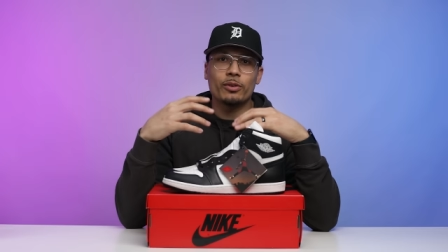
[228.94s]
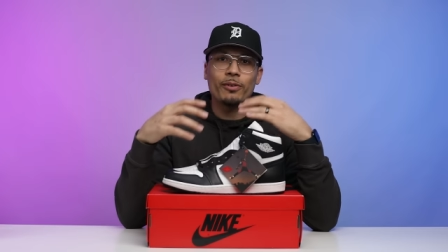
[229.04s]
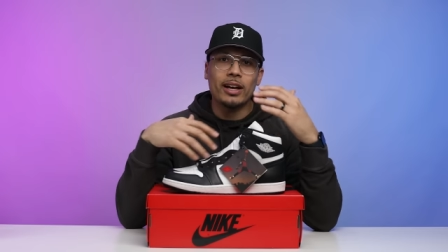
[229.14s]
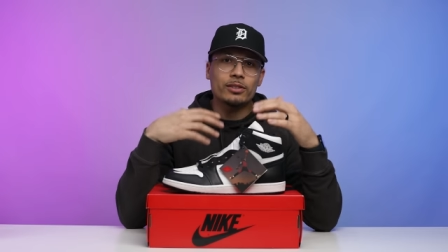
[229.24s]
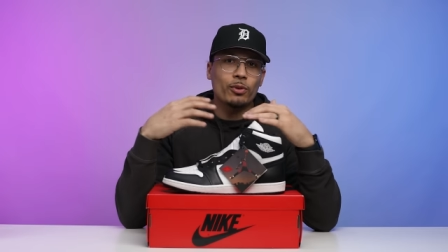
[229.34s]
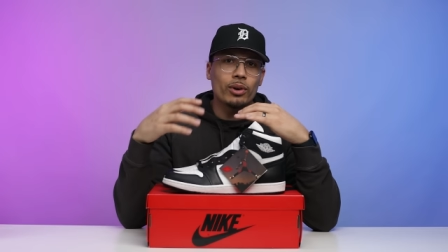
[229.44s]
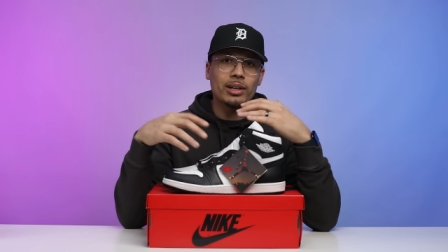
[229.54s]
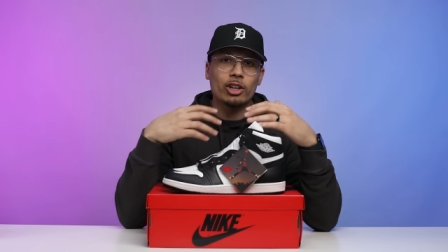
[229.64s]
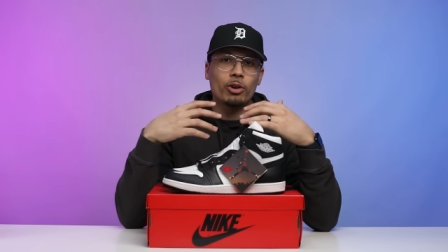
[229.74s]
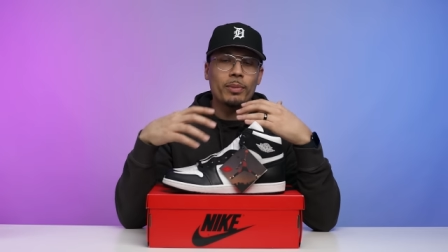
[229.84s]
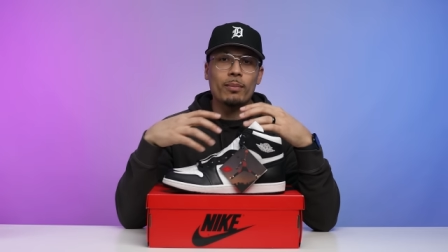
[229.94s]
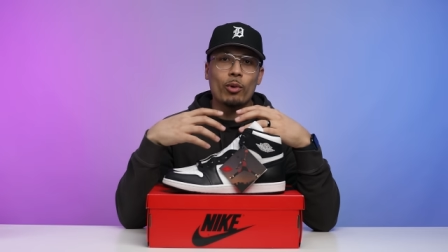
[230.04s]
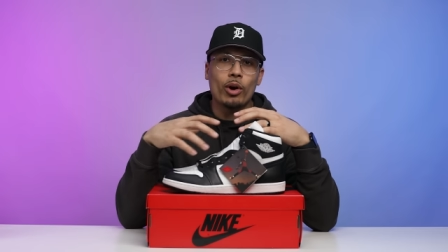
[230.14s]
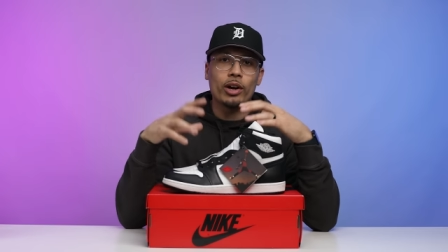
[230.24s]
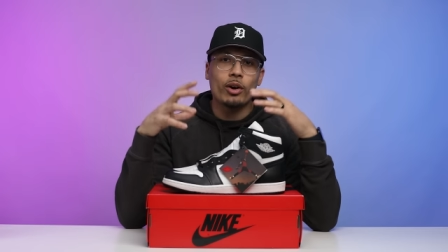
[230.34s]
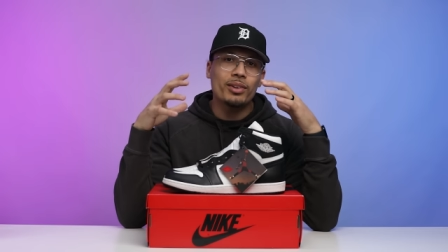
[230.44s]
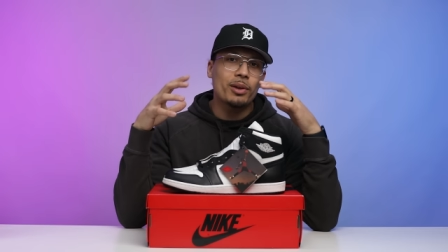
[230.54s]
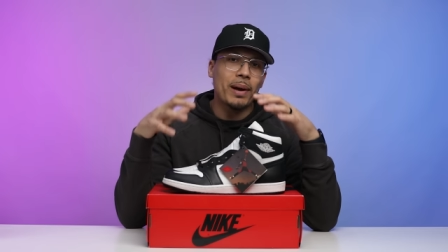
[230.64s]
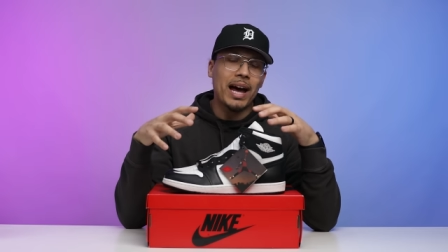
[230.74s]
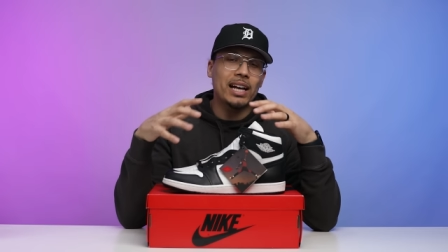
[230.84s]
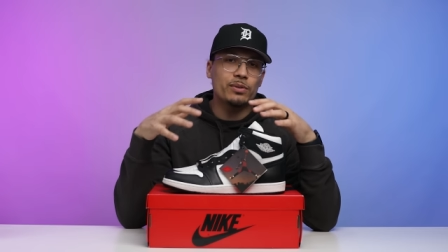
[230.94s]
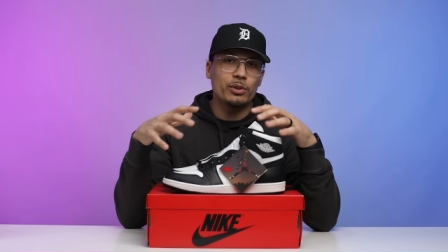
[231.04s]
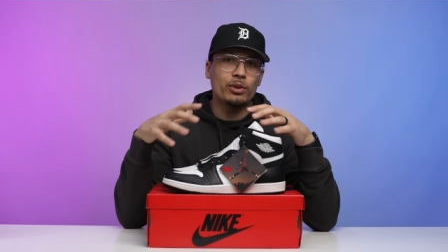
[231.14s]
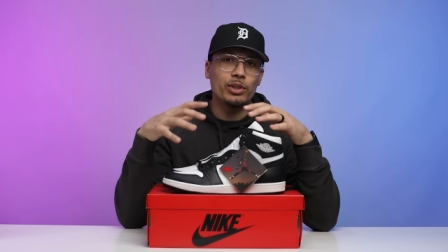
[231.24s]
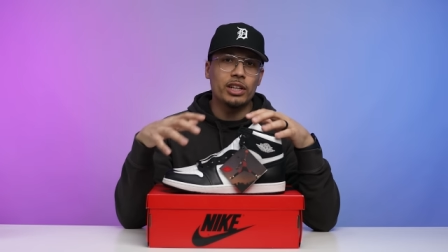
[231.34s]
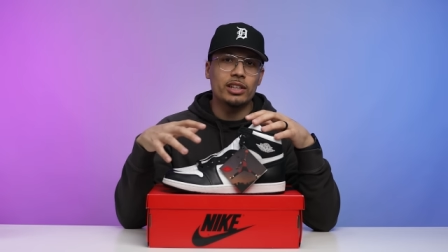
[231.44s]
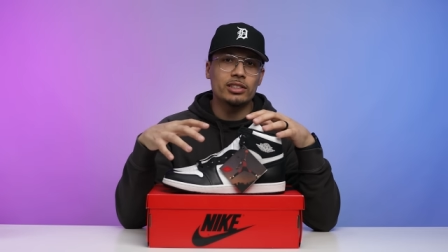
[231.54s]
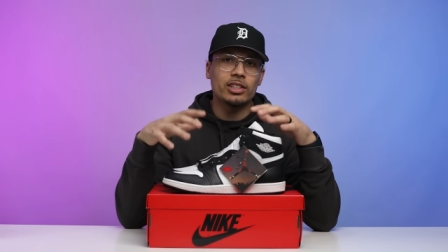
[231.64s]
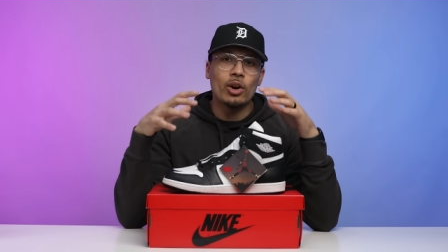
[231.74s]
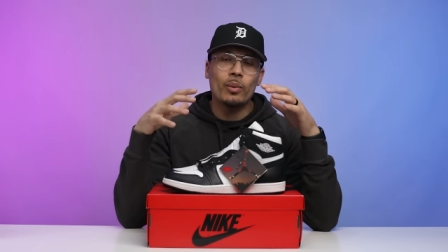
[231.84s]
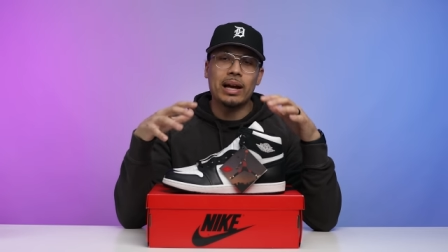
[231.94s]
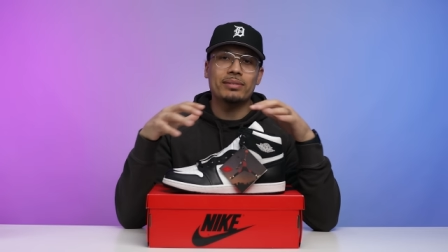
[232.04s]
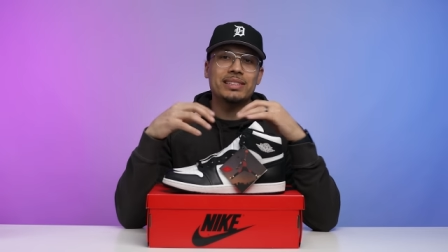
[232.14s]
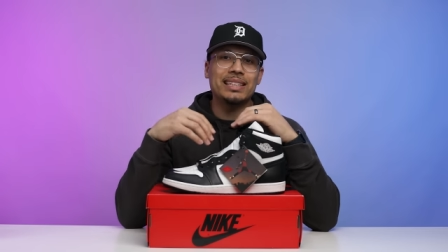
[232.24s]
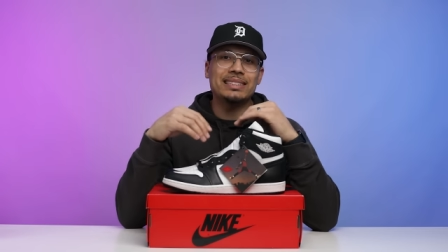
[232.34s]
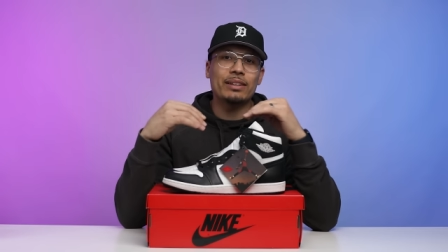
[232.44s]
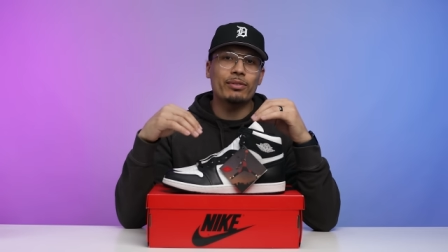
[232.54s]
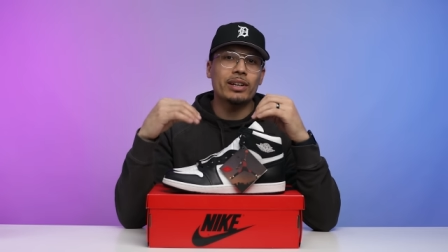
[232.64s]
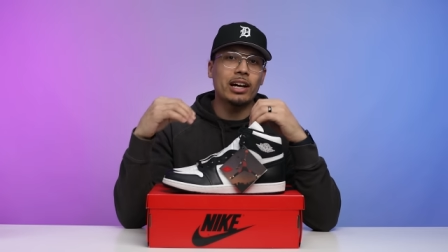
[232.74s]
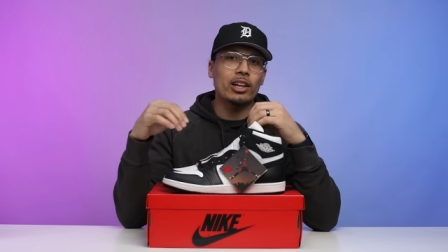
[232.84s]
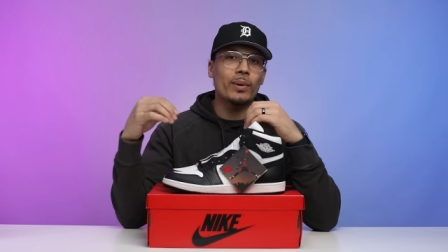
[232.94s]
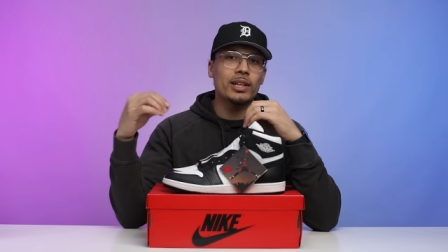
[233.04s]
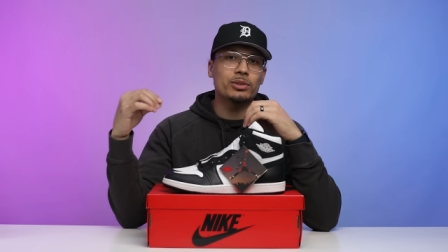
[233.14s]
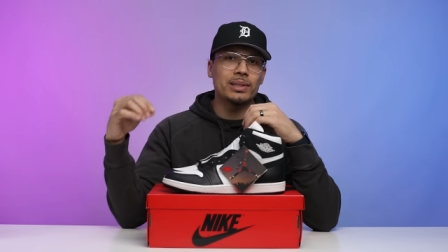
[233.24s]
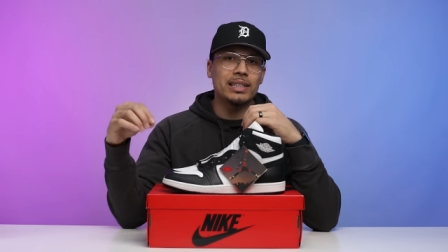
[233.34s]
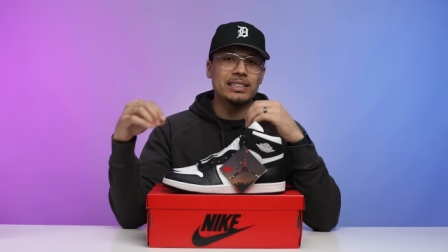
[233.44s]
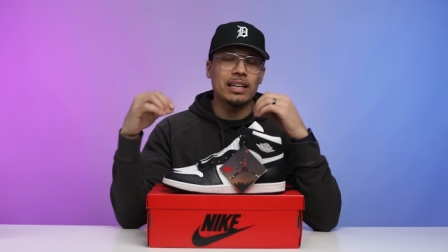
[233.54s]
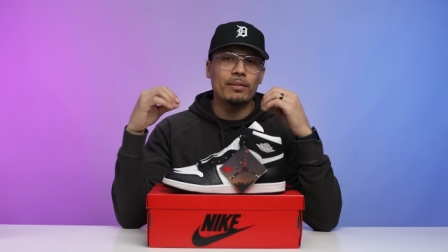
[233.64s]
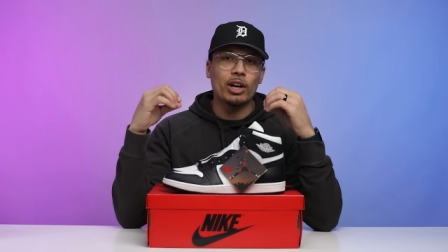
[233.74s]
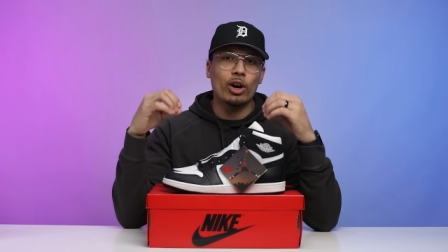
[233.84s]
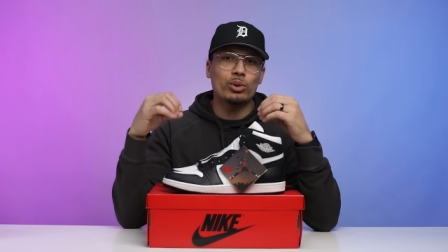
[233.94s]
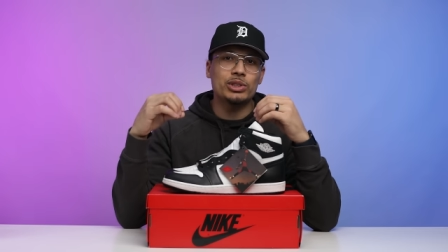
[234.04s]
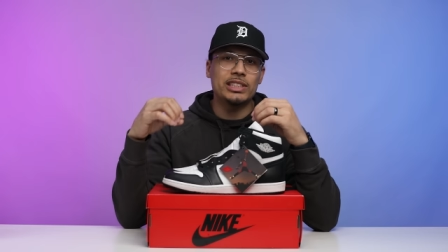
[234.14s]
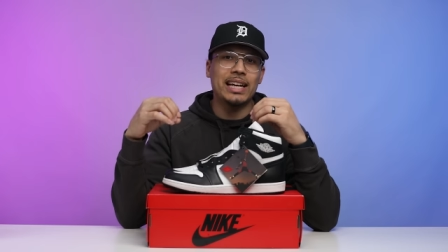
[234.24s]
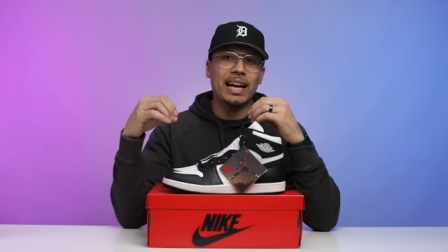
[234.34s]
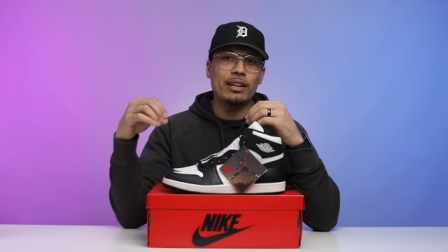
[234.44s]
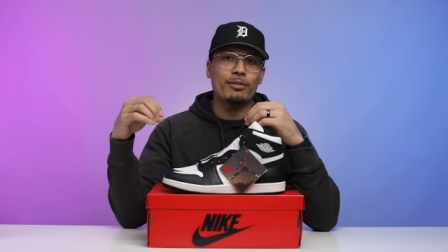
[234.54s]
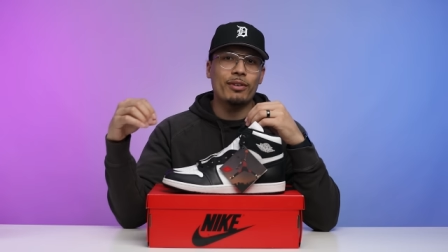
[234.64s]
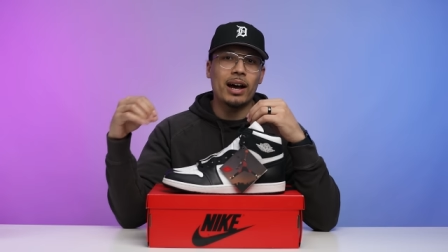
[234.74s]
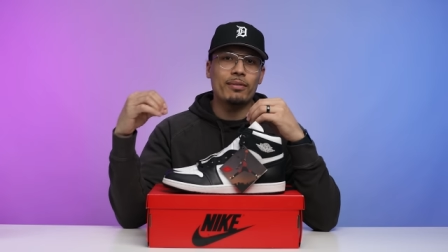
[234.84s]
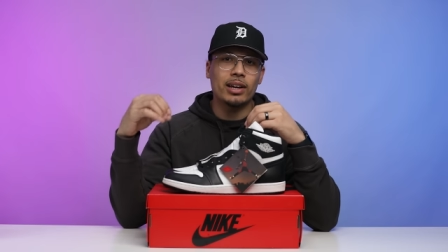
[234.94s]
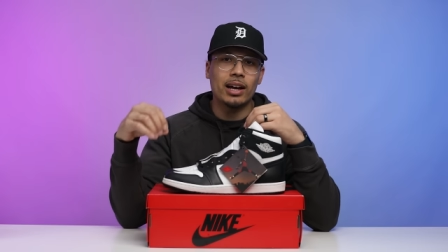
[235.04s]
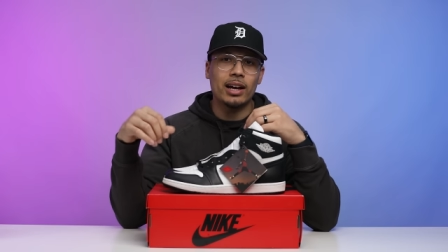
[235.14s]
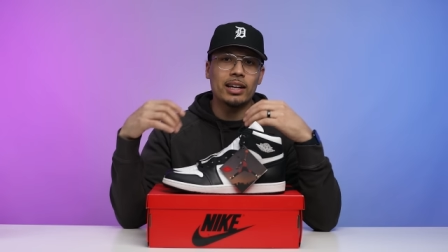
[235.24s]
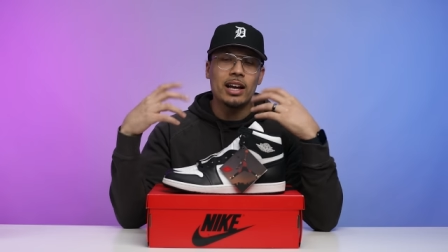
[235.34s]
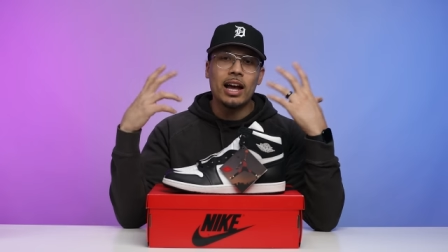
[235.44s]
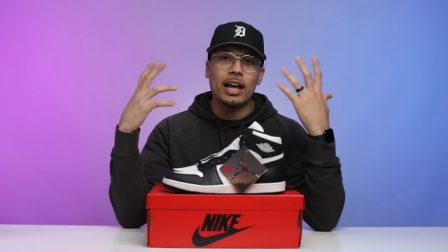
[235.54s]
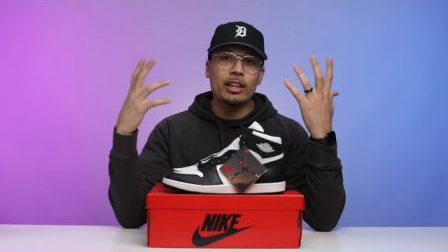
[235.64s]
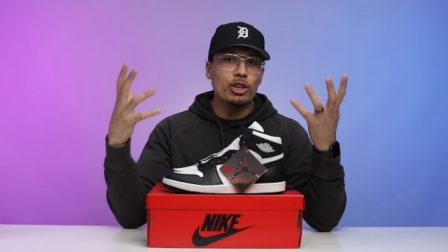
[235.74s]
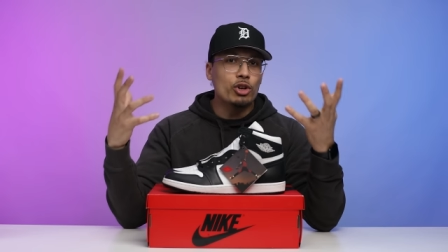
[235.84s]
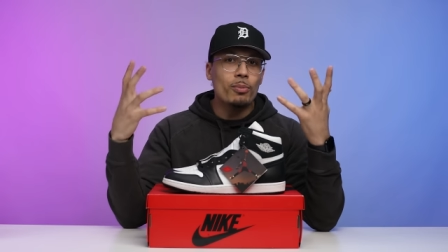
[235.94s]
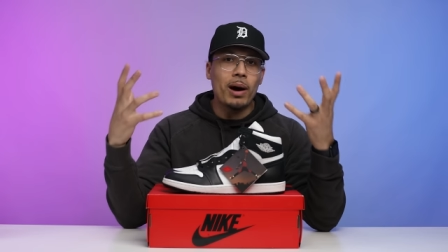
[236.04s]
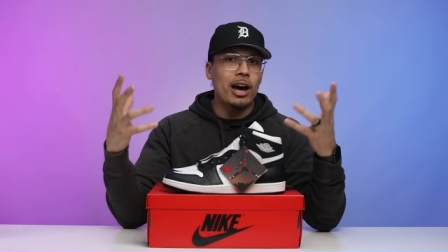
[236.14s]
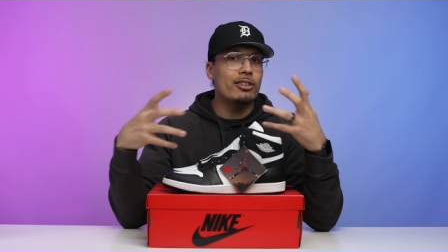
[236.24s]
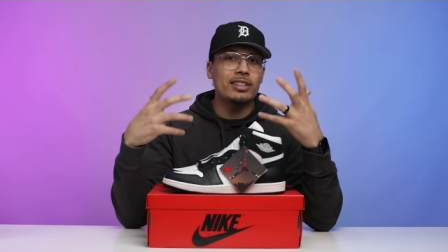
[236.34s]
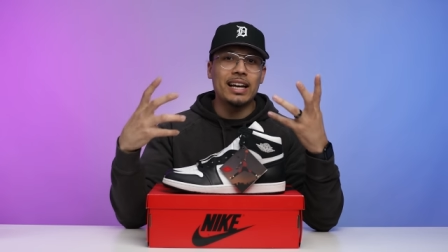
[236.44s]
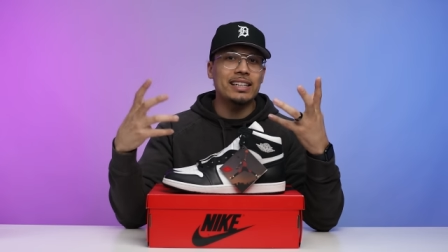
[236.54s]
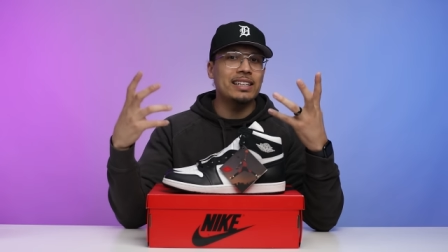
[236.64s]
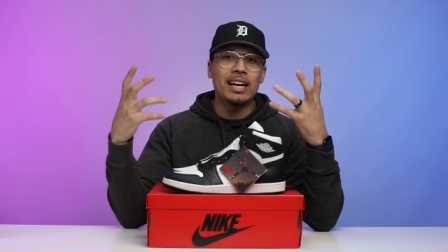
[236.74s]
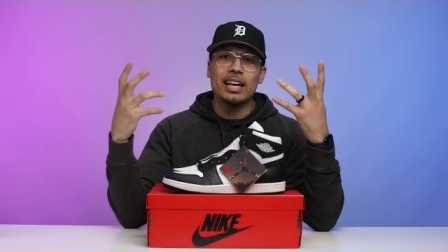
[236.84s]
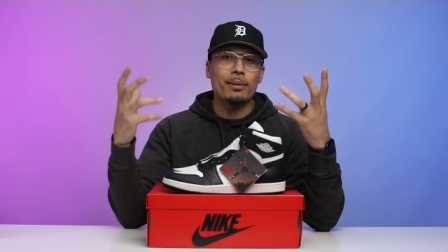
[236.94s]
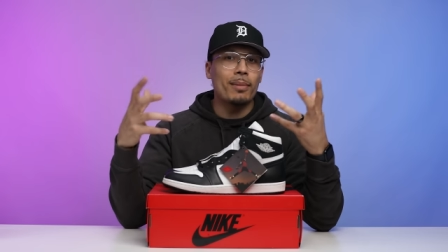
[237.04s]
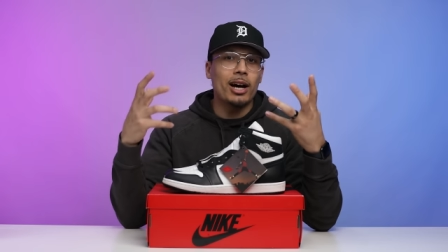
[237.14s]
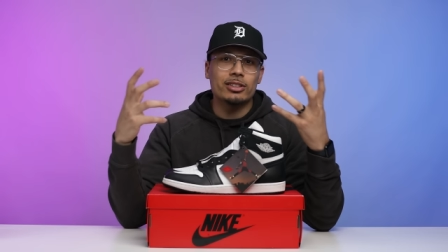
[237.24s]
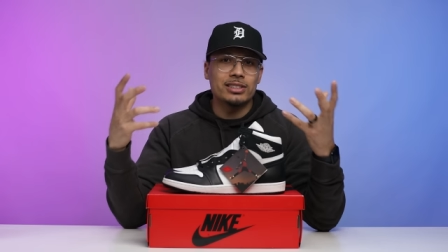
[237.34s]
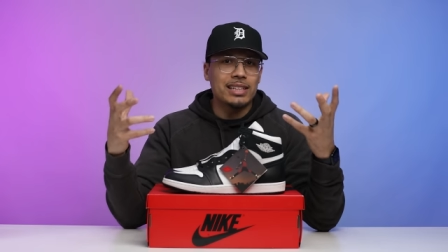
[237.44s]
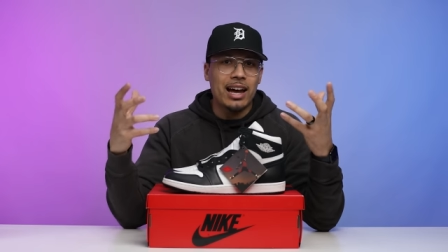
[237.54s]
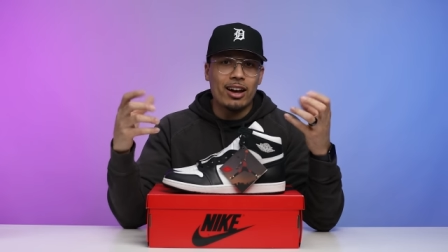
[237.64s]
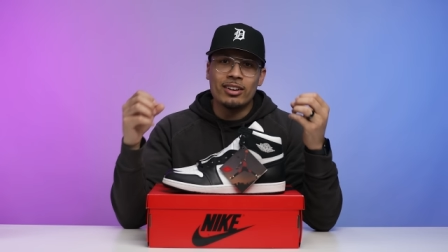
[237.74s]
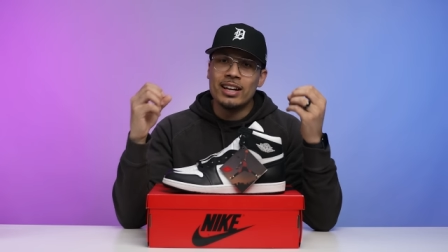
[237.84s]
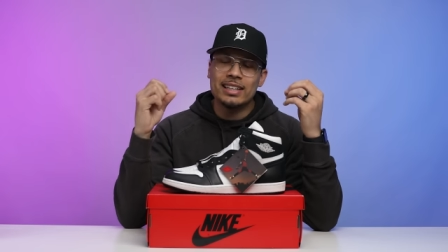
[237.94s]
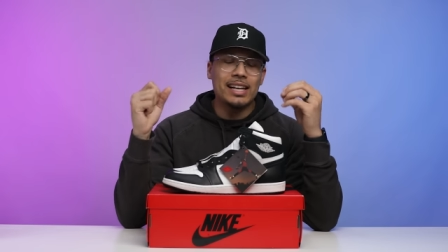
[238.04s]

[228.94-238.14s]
So fast forward a little bit more and over the past few years we have seen different colorways release of the OG 85 cut and the new modern day and the modern style.